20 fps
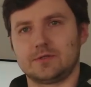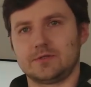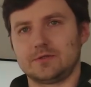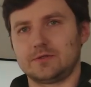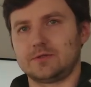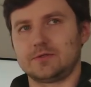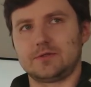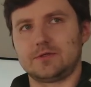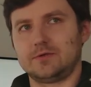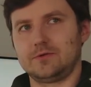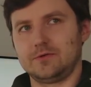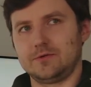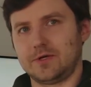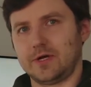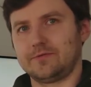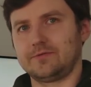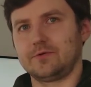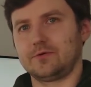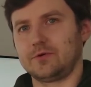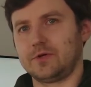Just you
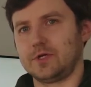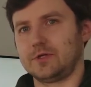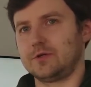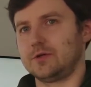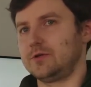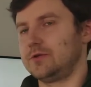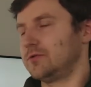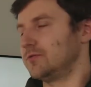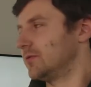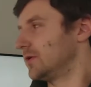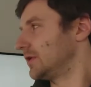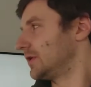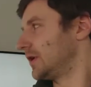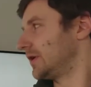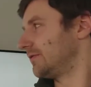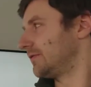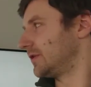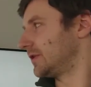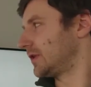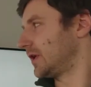have to create a new one
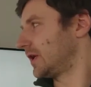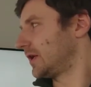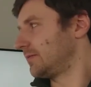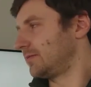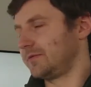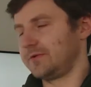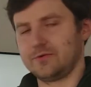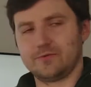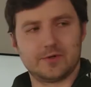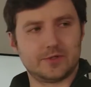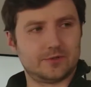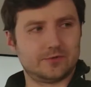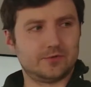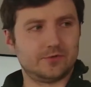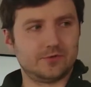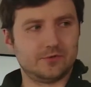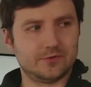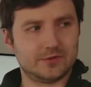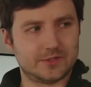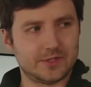every time you want
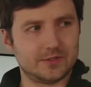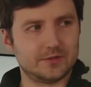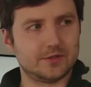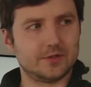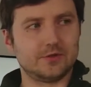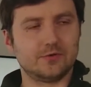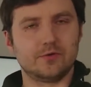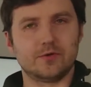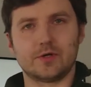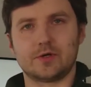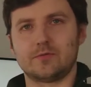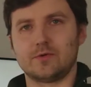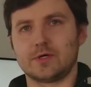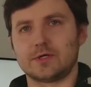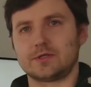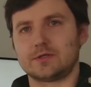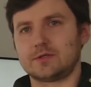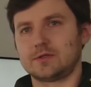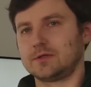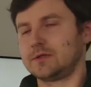to send a new
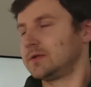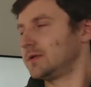request.